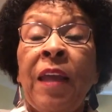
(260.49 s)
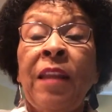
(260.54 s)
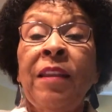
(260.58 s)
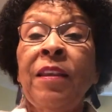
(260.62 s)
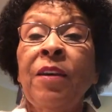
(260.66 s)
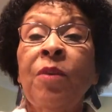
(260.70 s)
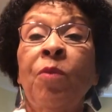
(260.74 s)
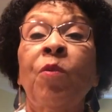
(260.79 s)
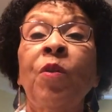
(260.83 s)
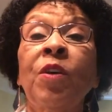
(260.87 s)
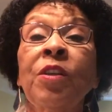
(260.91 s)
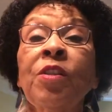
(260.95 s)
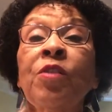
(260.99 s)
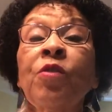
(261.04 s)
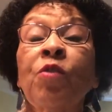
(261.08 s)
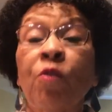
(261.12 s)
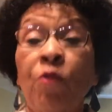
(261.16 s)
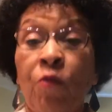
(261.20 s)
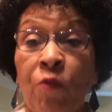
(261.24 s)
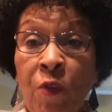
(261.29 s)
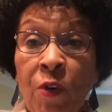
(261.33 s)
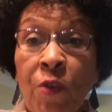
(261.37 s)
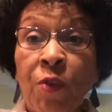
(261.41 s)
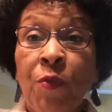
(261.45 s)
There was no
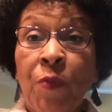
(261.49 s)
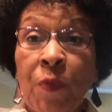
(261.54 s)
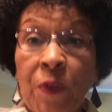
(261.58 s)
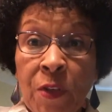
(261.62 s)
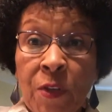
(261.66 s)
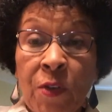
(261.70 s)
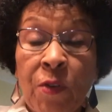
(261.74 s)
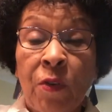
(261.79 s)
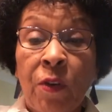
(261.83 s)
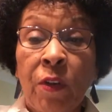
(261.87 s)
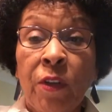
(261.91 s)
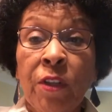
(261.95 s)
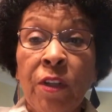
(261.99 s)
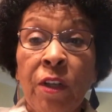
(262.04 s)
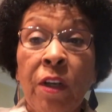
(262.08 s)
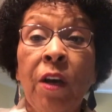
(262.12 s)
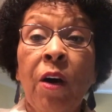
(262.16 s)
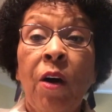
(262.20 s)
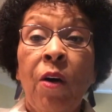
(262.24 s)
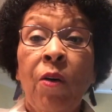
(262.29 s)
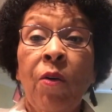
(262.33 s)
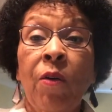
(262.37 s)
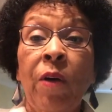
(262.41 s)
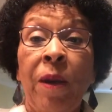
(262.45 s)
grocery store to
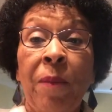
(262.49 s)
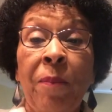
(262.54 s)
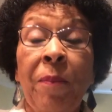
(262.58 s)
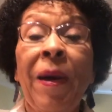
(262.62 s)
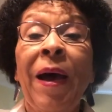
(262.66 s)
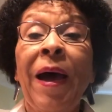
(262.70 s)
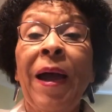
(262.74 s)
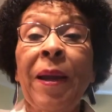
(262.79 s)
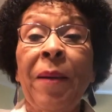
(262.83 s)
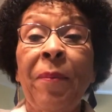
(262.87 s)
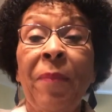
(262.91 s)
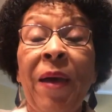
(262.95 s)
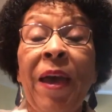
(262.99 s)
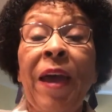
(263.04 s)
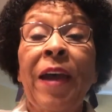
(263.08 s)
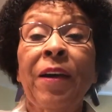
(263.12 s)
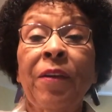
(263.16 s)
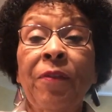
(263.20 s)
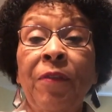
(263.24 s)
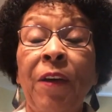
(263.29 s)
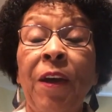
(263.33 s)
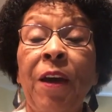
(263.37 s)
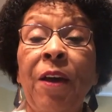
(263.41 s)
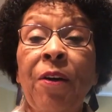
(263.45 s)
go and buy a bag
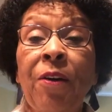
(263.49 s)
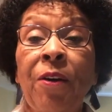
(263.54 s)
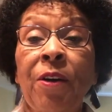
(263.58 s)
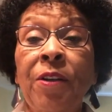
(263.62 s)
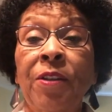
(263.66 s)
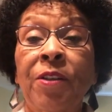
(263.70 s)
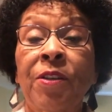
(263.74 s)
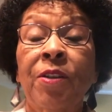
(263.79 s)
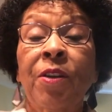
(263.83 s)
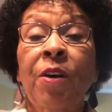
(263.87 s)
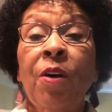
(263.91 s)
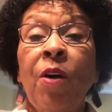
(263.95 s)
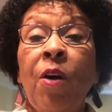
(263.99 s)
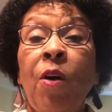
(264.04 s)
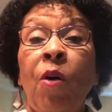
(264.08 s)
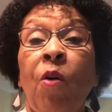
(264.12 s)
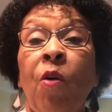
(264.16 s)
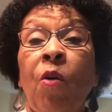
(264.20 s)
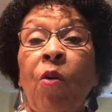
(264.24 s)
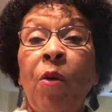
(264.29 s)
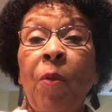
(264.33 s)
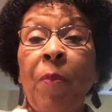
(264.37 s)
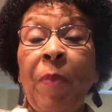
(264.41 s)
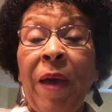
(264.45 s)
of carrots
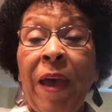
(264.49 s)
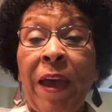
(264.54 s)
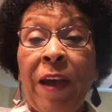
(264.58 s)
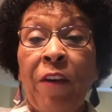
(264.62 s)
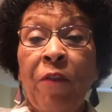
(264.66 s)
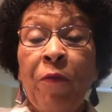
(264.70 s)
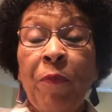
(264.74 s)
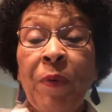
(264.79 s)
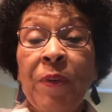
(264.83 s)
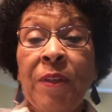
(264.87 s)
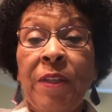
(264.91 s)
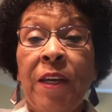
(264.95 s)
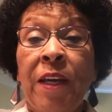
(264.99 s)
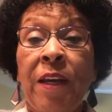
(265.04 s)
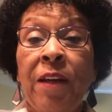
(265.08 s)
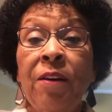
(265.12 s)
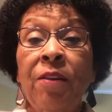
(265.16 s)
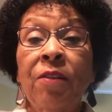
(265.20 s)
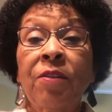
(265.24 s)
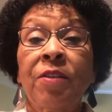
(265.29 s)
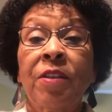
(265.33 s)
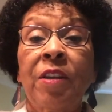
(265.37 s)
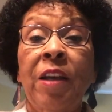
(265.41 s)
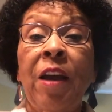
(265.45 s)
or a bag of
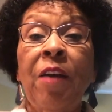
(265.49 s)
potatoes.